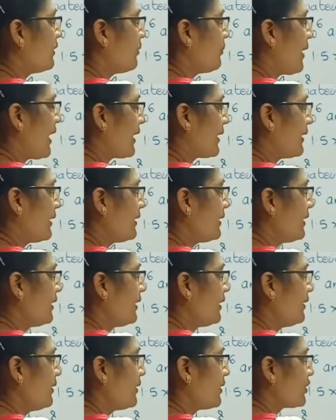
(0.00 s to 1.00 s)
the magnetic
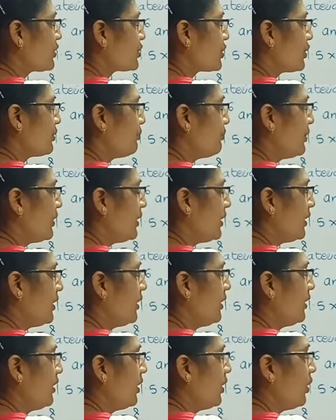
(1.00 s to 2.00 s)
induction
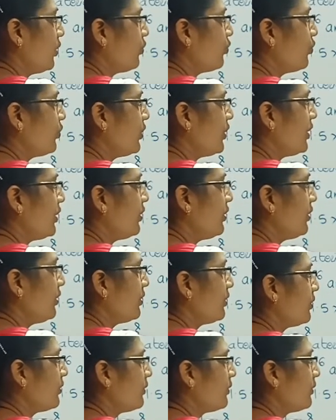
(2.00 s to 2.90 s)
B, we